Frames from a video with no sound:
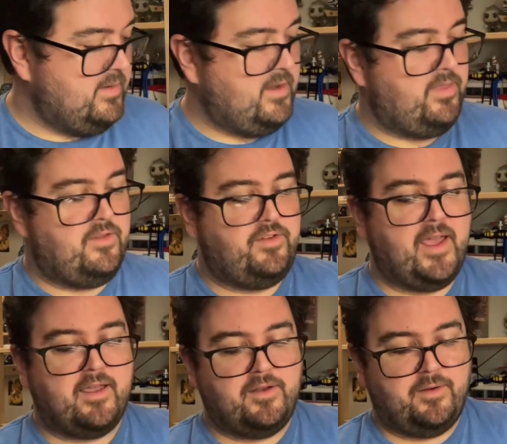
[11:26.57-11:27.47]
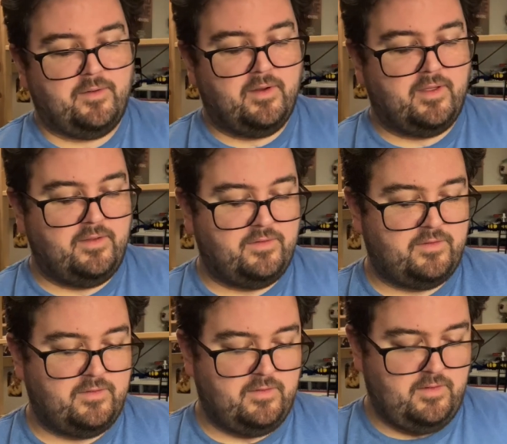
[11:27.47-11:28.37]
And the jacket artwork
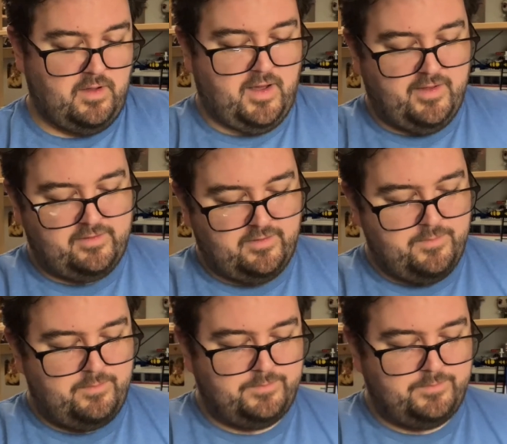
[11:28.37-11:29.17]
is awesome.